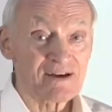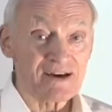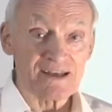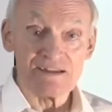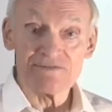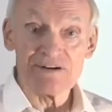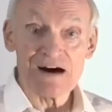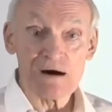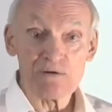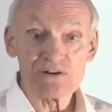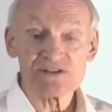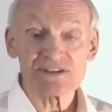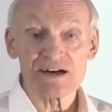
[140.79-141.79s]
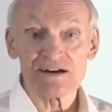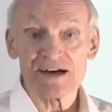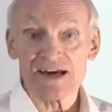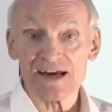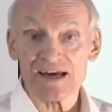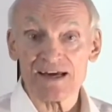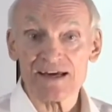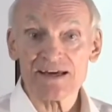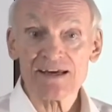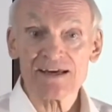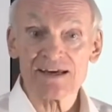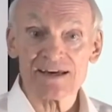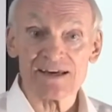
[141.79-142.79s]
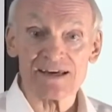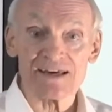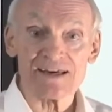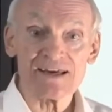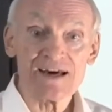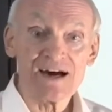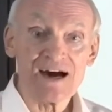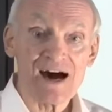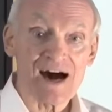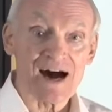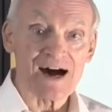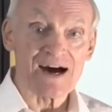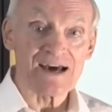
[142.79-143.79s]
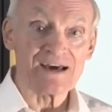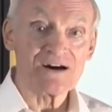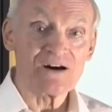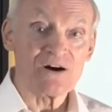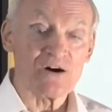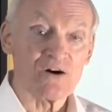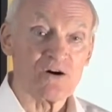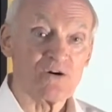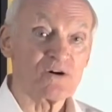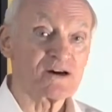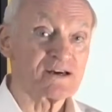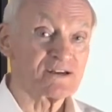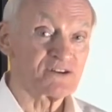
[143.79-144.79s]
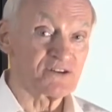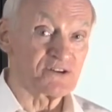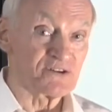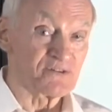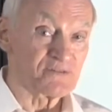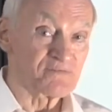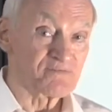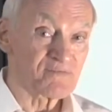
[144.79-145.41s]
And the vowels are a, e, I, O, and U.